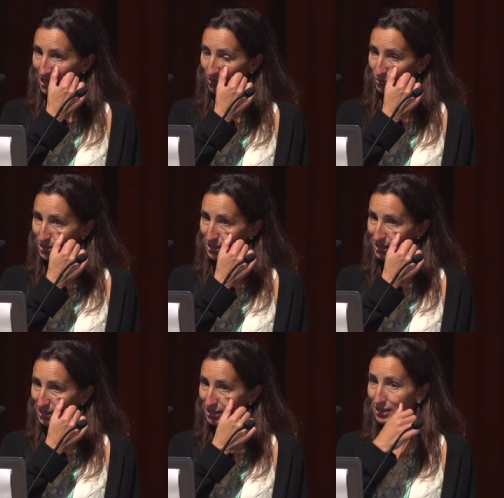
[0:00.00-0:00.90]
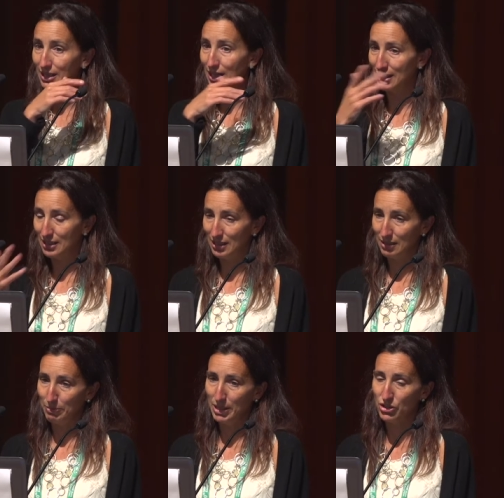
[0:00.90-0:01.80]
was conducted again
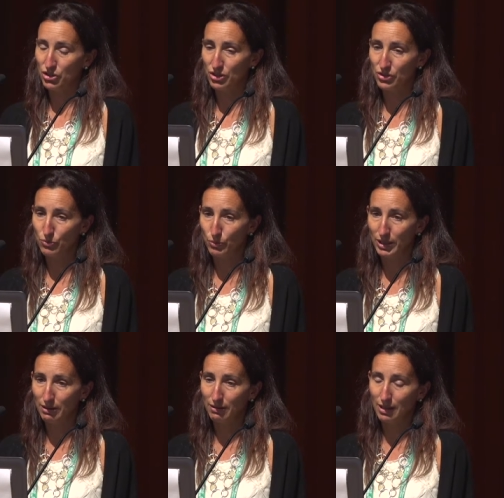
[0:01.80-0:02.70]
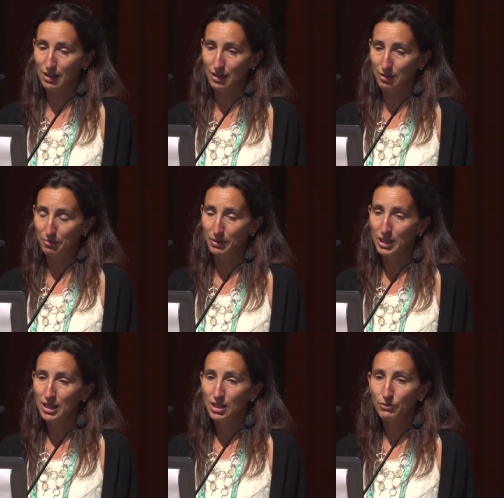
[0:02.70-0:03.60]
in patients with
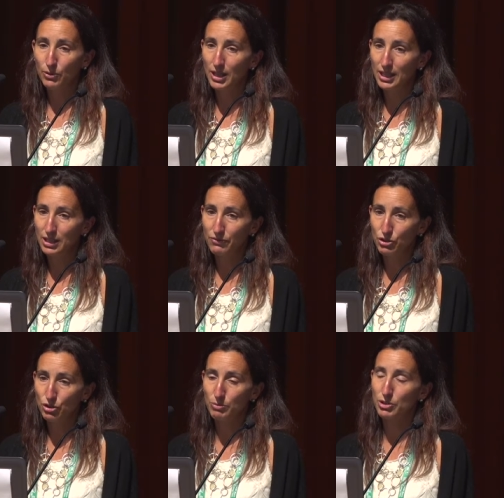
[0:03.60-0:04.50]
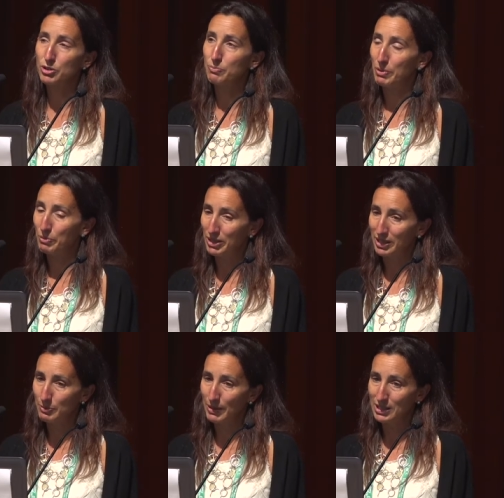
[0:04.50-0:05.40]
a variety of tumors, but with
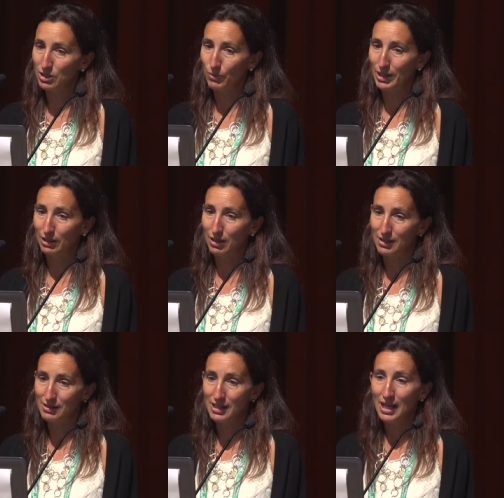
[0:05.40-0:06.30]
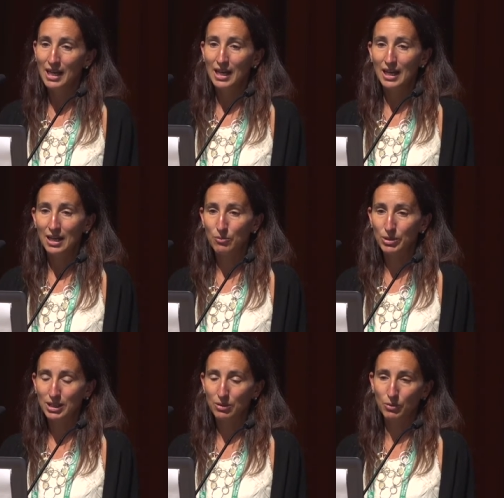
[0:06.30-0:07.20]
expected weight loss. And
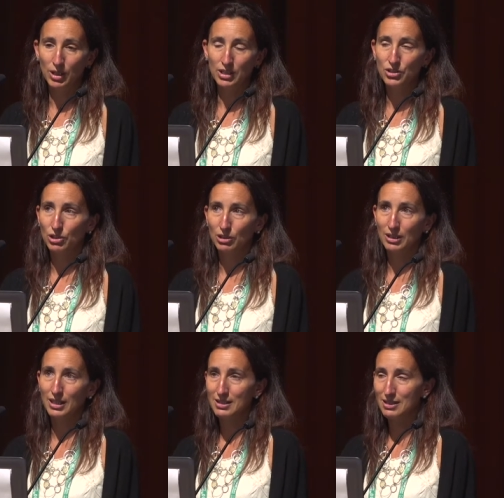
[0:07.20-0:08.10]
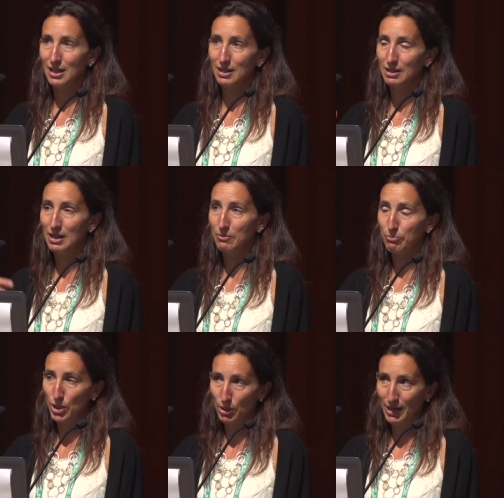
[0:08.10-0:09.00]
what they wanted to look as, can
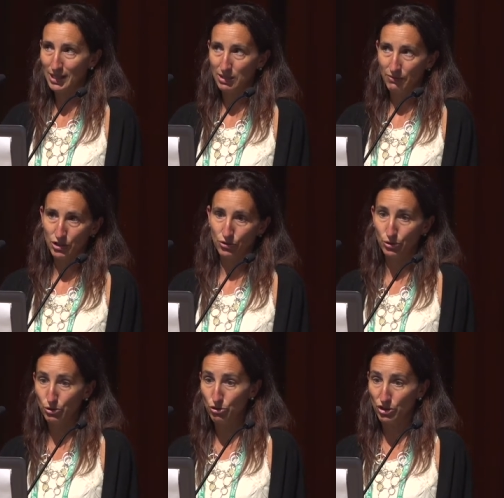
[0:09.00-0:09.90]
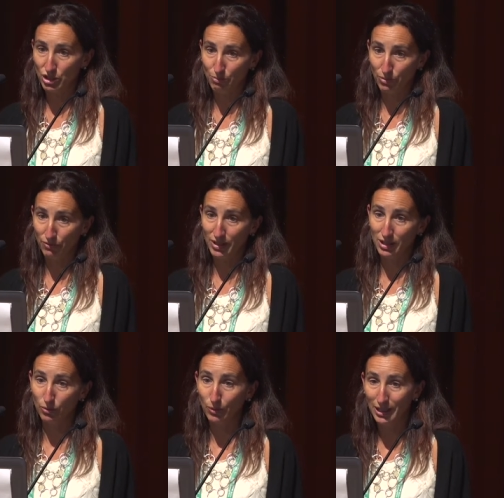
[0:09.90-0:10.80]
proactive enteral nutrition prevent
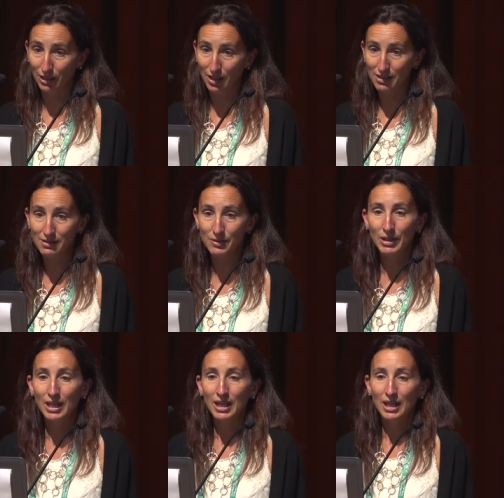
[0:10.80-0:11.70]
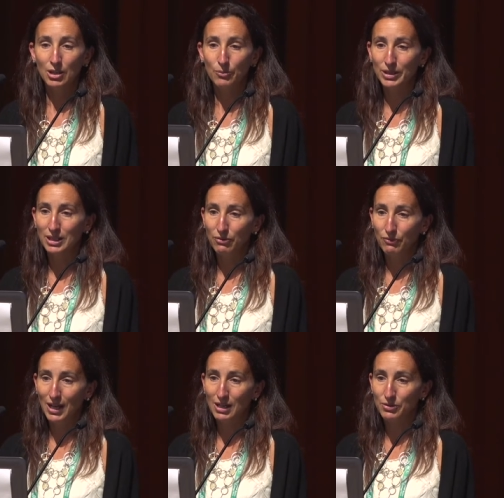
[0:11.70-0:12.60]
the weight loss? And what they
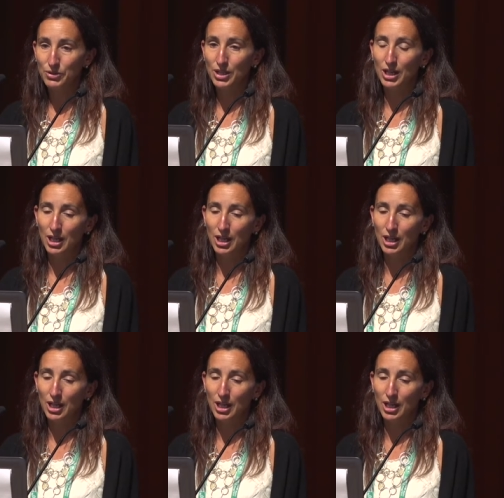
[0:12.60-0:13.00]
found